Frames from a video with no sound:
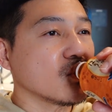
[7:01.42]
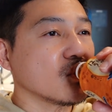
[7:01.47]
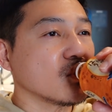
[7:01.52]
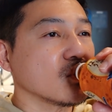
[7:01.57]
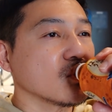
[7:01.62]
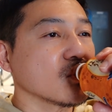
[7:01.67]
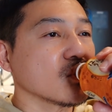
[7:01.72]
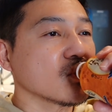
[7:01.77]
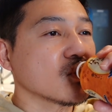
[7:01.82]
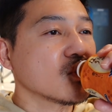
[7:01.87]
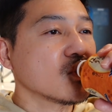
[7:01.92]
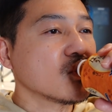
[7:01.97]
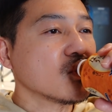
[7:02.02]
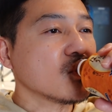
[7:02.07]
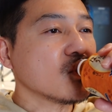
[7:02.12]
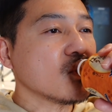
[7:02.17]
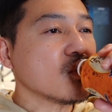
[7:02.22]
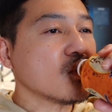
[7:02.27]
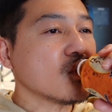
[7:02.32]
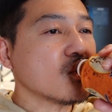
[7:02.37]

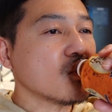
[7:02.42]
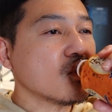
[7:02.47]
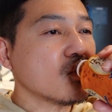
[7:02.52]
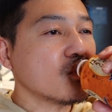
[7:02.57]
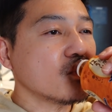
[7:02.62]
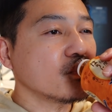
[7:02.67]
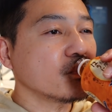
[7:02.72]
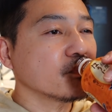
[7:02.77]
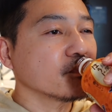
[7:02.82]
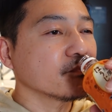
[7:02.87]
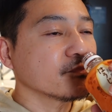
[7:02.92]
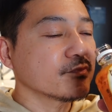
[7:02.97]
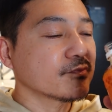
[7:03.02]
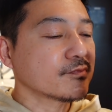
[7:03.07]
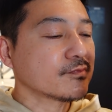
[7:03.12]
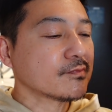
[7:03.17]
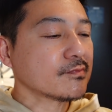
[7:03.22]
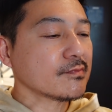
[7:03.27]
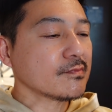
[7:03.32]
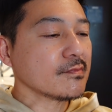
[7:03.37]

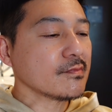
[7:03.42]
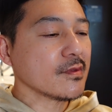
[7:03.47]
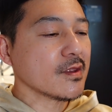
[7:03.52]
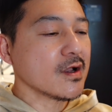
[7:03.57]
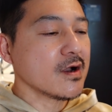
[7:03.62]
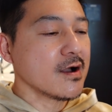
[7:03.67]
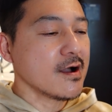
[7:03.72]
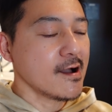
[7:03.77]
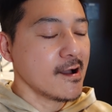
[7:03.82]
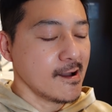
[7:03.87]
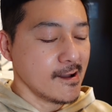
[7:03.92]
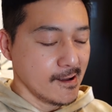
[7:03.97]
Nothing is said.